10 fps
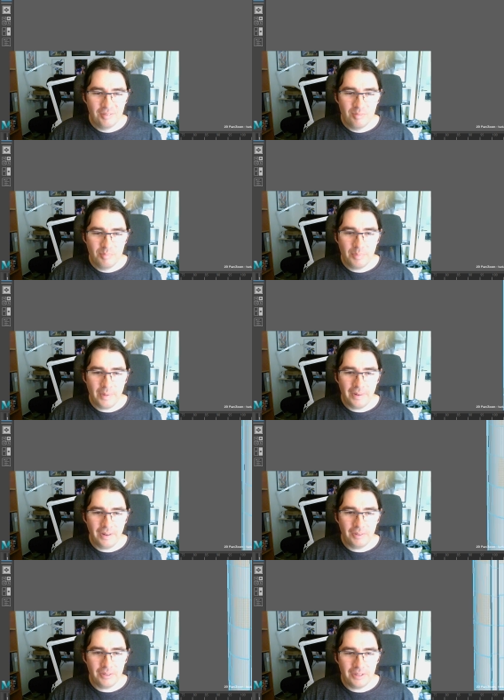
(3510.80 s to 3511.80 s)
but I
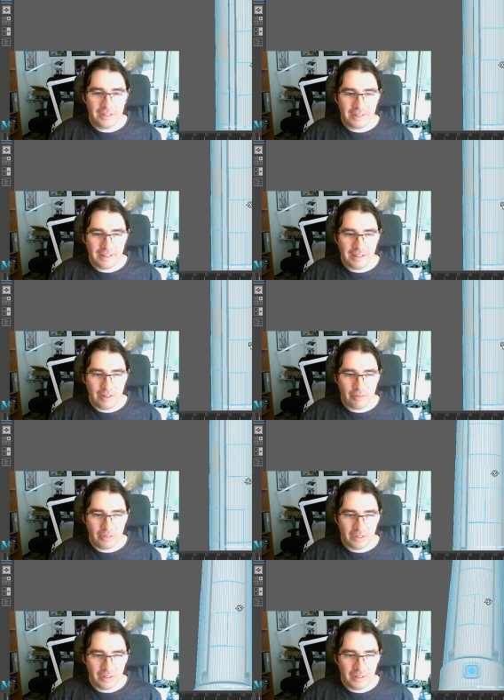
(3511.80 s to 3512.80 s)
wouldn't say
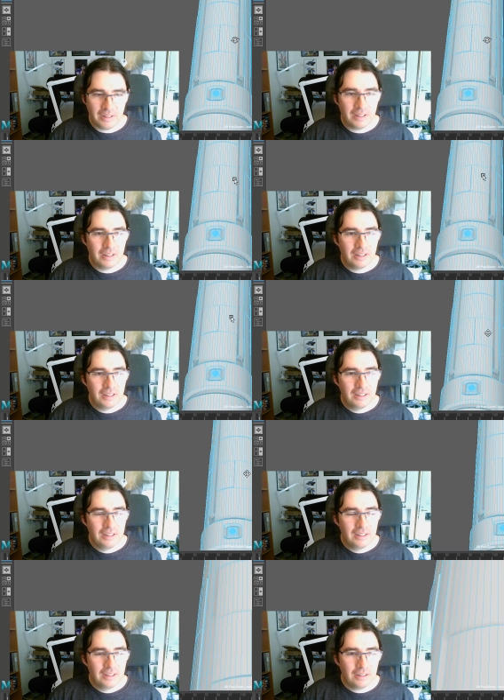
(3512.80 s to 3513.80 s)
everything.
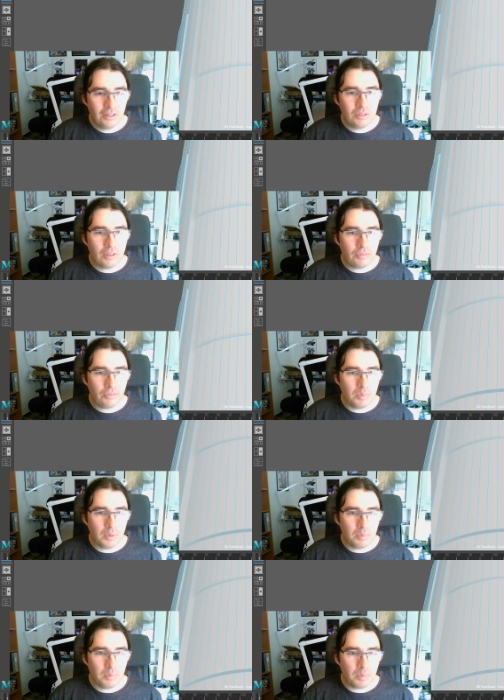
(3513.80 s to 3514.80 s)
There'll definitely be
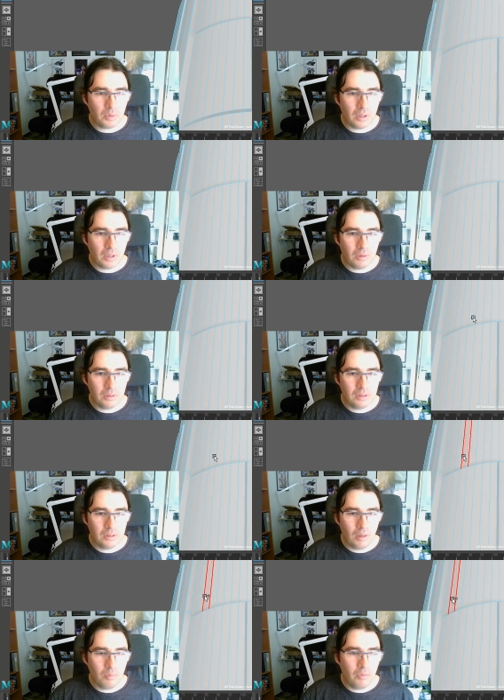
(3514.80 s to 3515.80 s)
people that
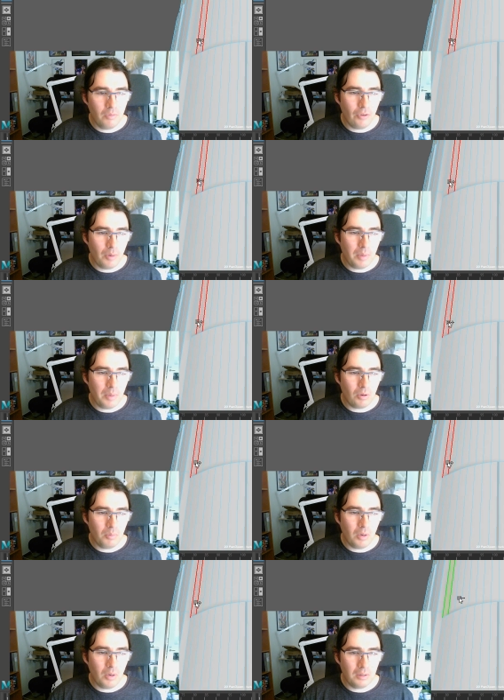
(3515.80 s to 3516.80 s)
are far better at
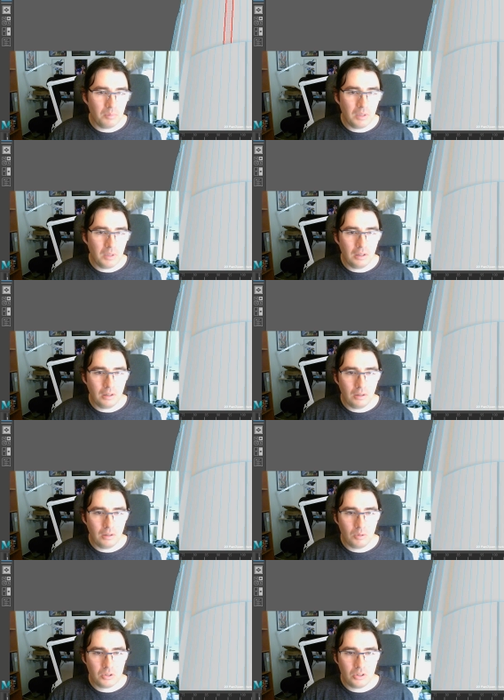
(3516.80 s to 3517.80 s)
Maya than me that are
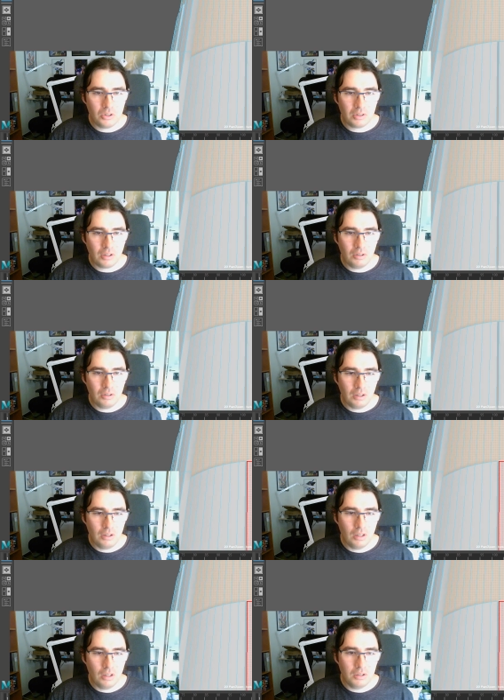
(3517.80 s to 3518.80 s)
watching this going like,
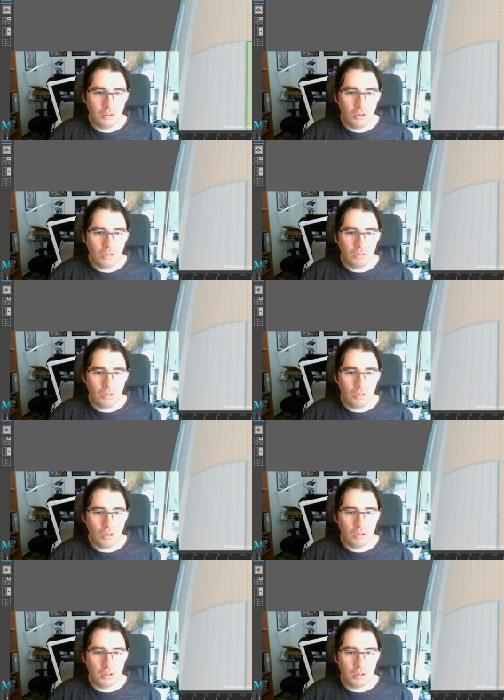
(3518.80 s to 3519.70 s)
"Oh, you're doing it wrong."